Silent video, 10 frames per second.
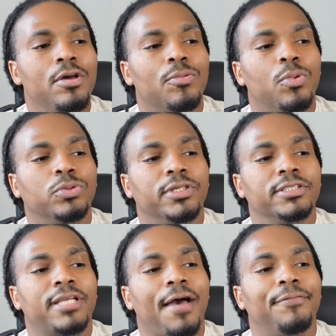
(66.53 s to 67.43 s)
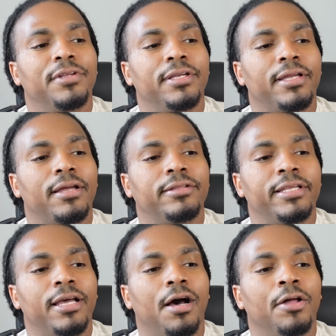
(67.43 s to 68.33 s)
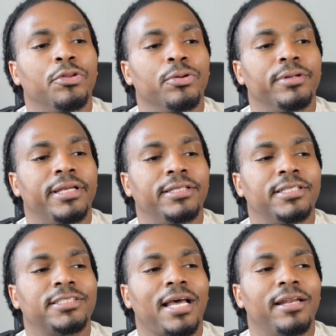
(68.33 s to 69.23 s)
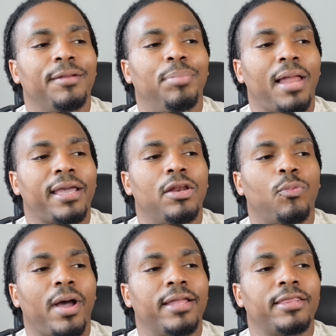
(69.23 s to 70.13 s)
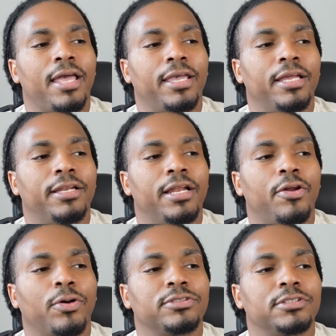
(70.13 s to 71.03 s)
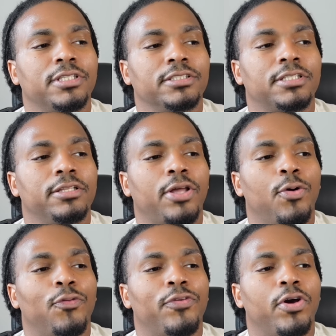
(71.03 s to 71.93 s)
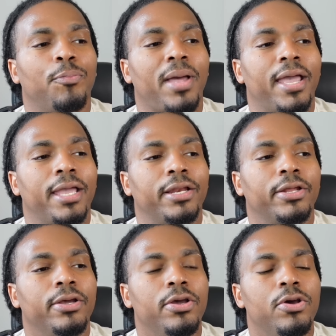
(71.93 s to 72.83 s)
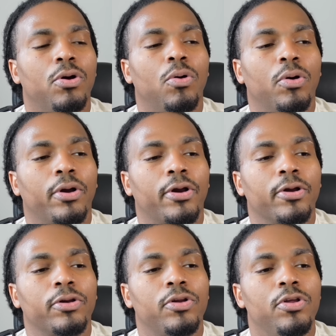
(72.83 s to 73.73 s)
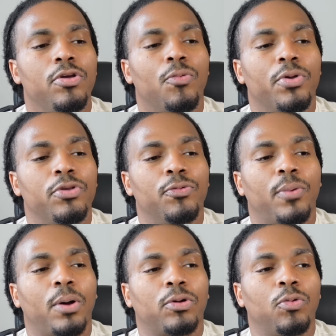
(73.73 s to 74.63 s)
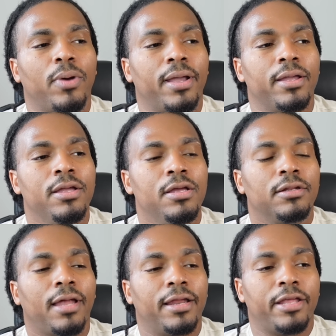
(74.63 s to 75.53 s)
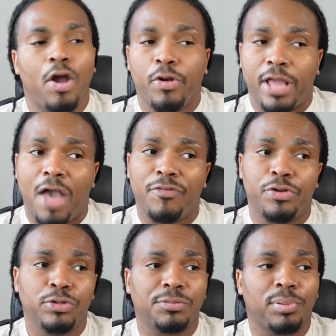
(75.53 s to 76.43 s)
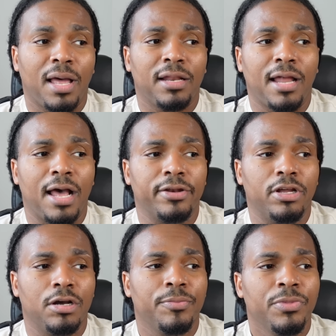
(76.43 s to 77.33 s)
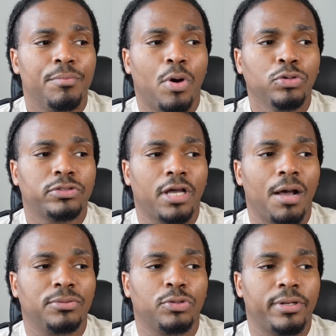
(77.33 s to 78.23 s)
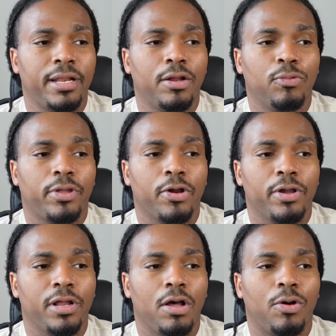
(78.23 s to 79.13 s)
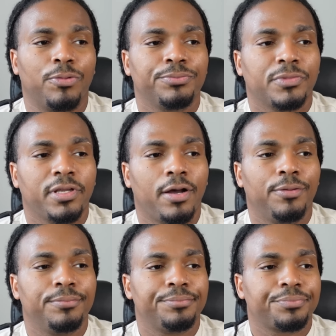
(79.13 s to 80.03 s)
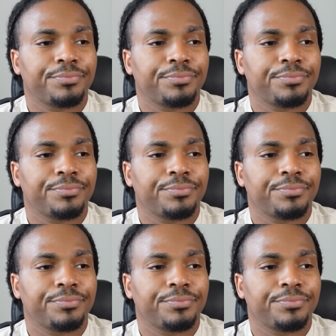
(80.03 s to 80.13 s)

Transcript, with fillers: will just have the the other the just kind of the black and white thinking that narcissists don't feel pain or hurt when you walk away. Like, they already have a new supply lined up most times, so they don't care at all. Y'all,